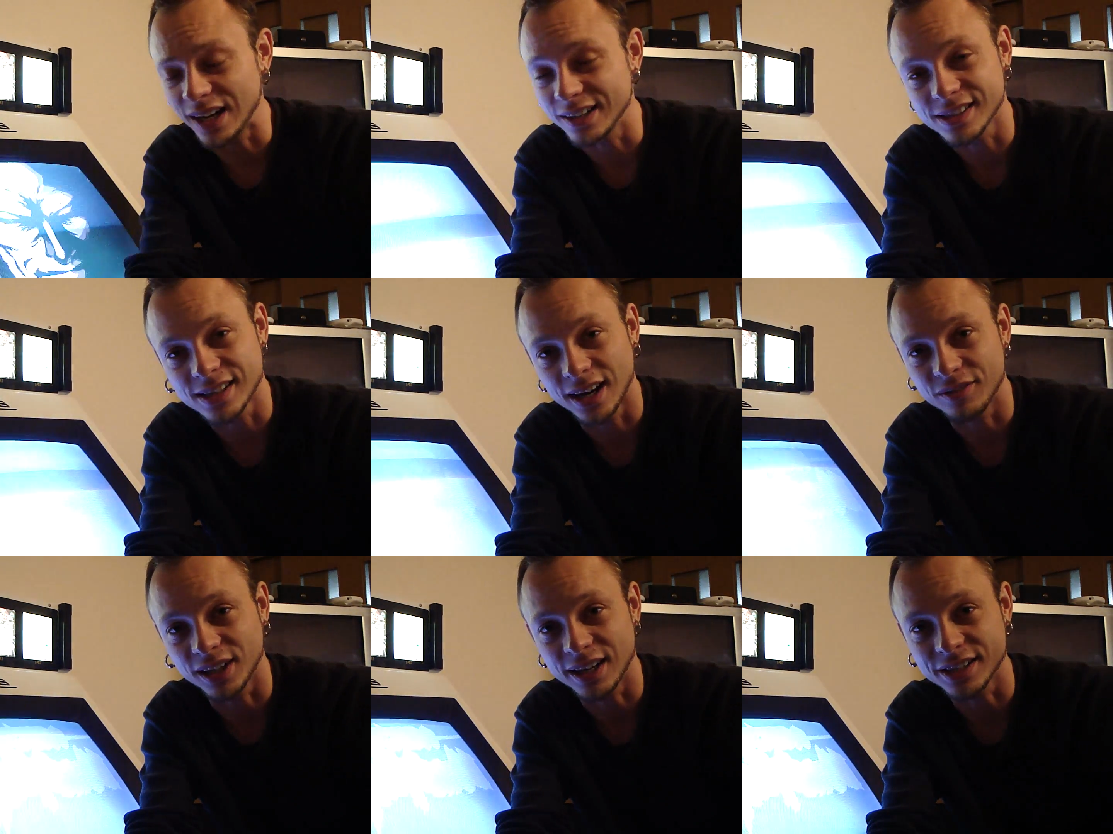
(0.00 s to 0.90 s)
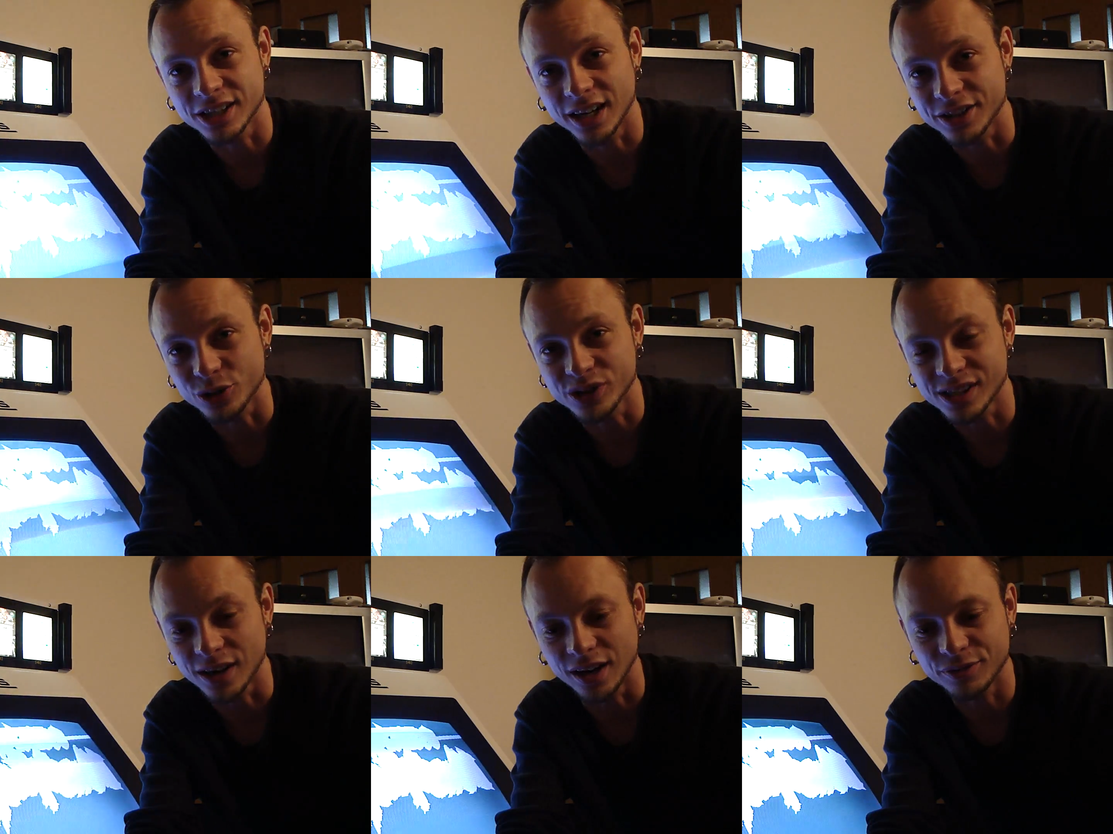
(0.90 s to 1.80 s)
I used to have a lot of G.I. Joe
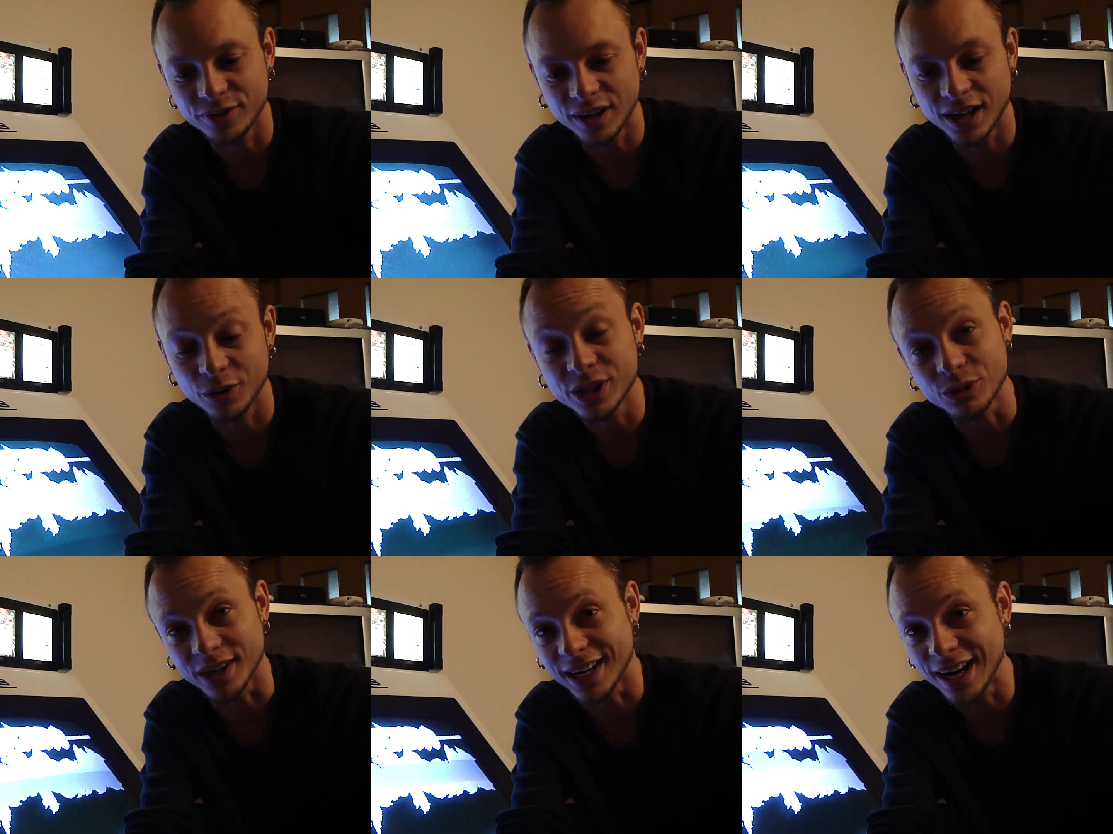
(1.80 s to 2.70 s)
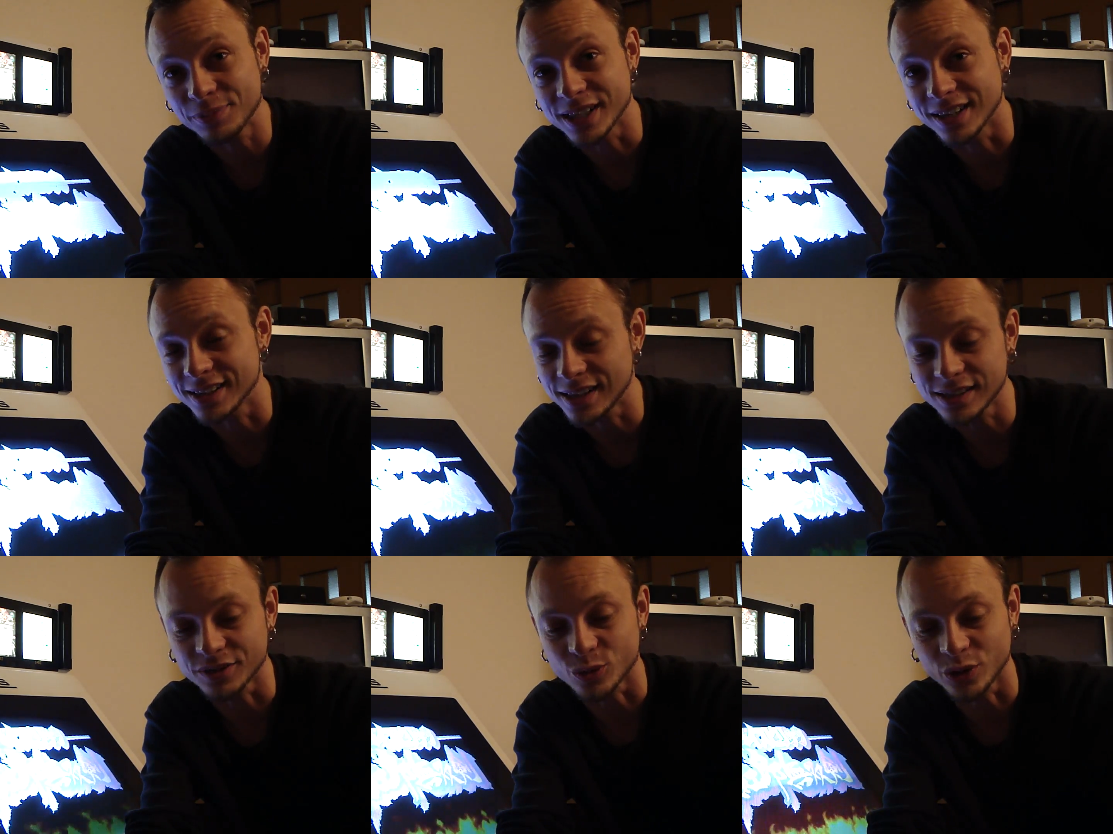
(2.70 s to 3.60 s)
stuff. I wish I would have kept it because that
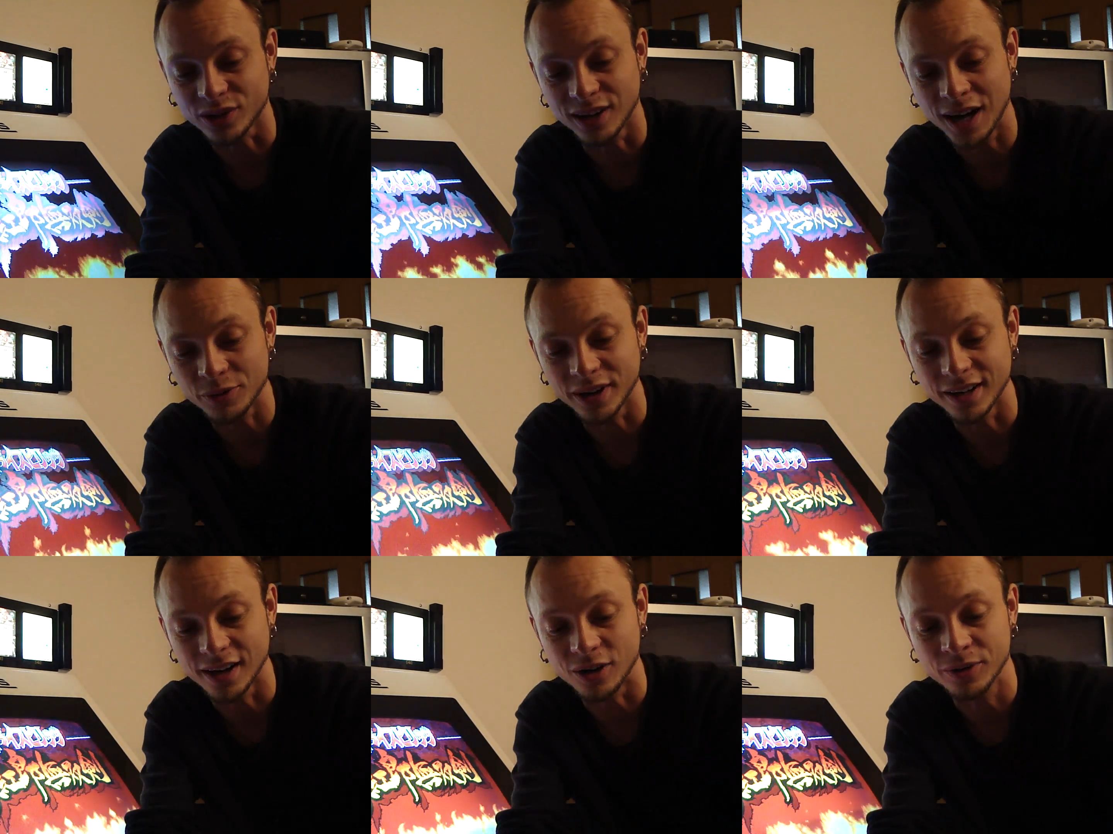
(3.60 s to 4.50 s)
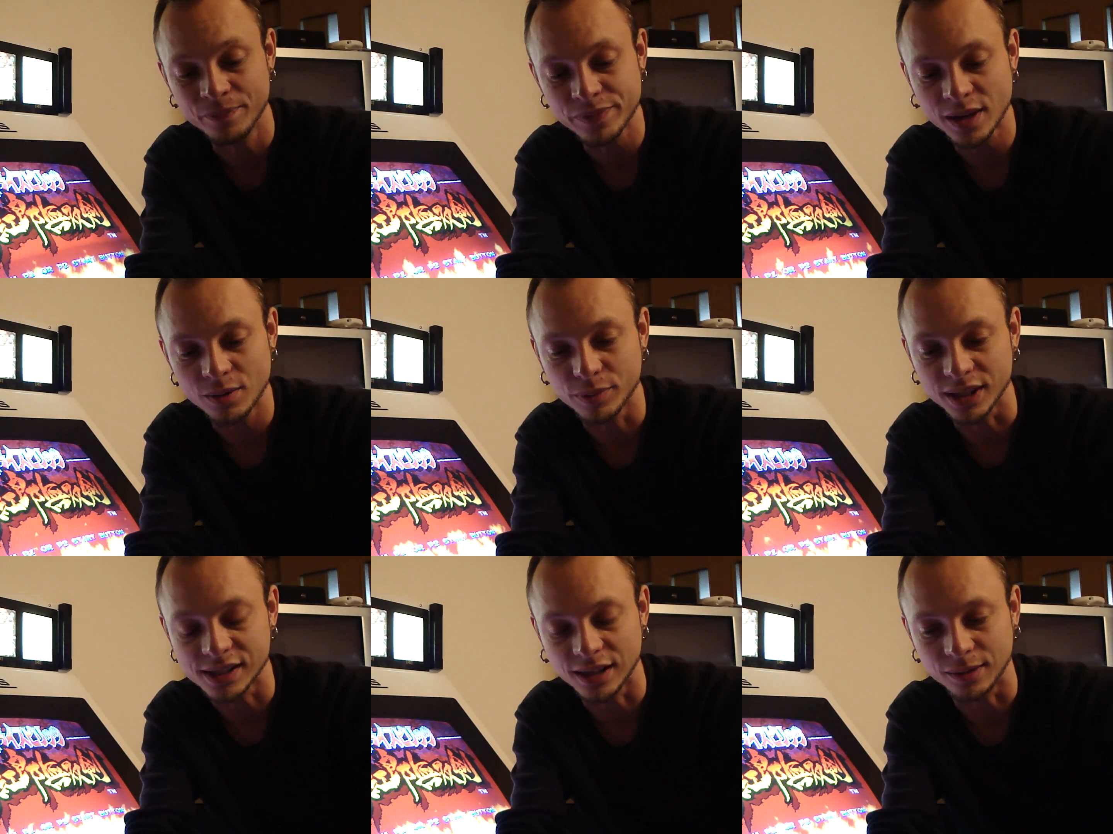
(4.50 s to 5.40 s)
stuff's worth a lot right now.
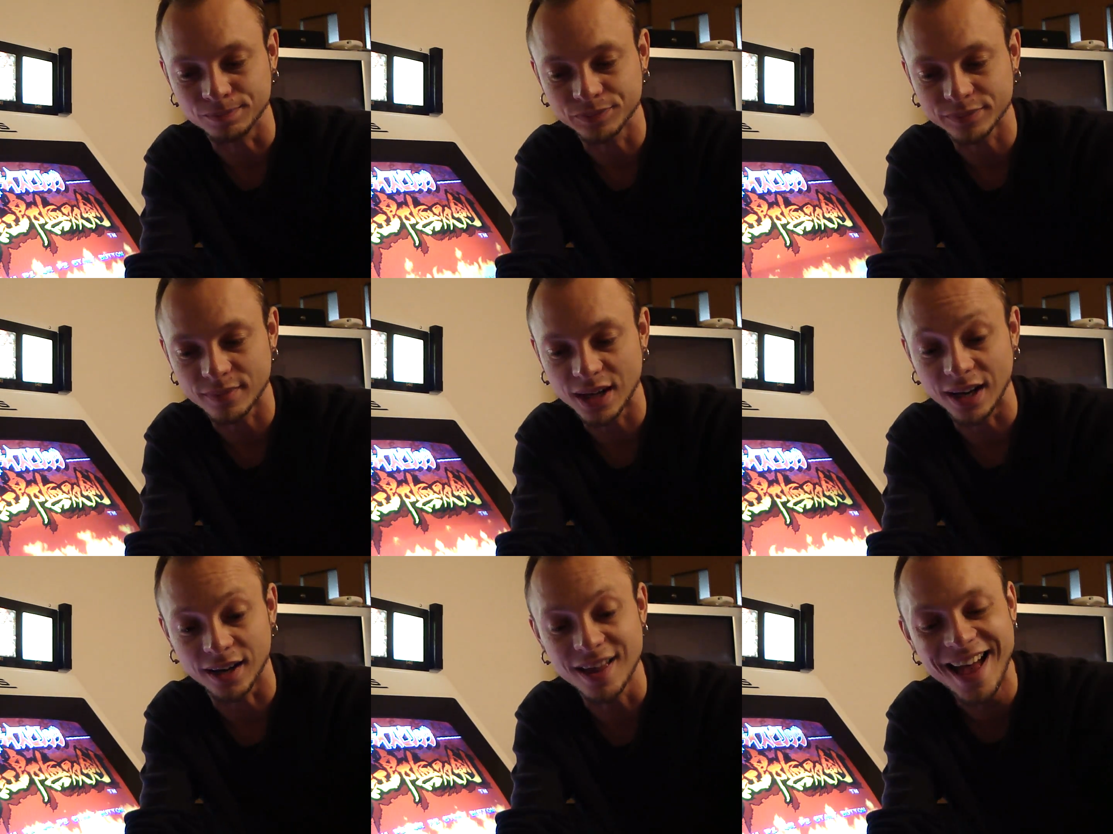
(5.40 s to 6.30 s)
But yeah.